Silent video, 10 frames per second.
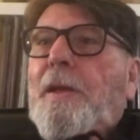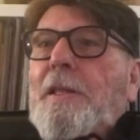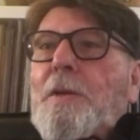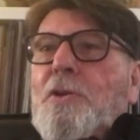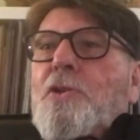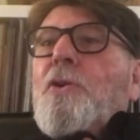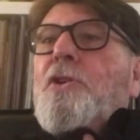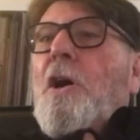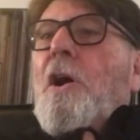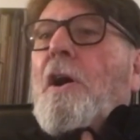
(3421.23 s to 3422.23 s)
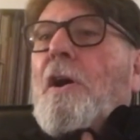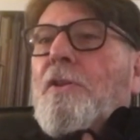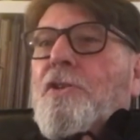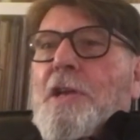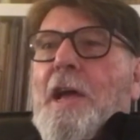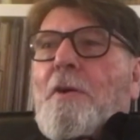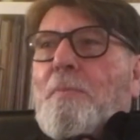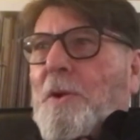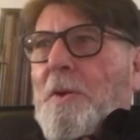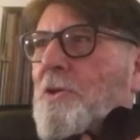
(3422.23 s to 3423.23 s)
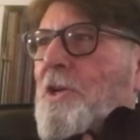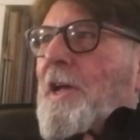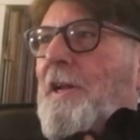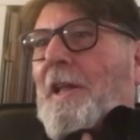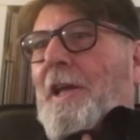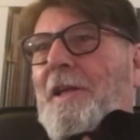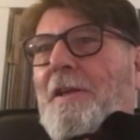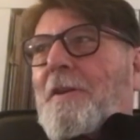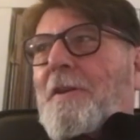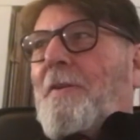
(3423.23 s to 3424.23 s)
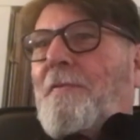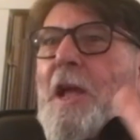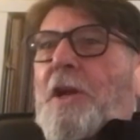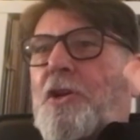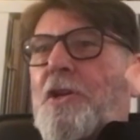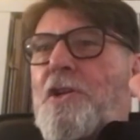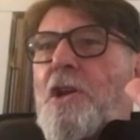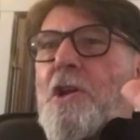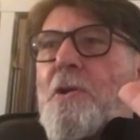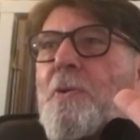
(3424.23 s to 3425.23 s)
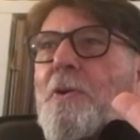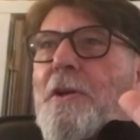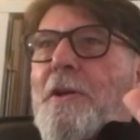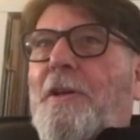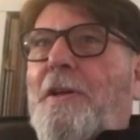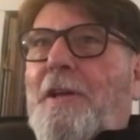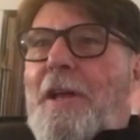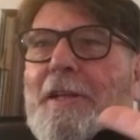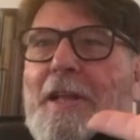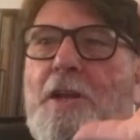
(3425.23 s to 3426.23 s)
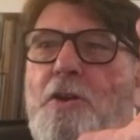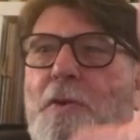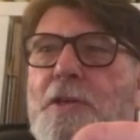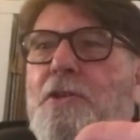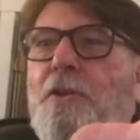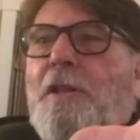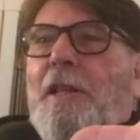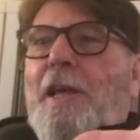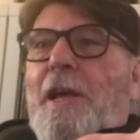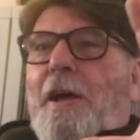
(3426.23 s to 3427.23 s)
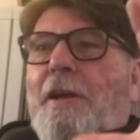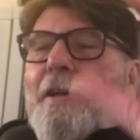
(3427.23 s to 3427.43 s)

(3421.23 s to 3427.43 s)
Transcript: they were such a hard sound, but it was kind of like fresh and new and dead crystal clear.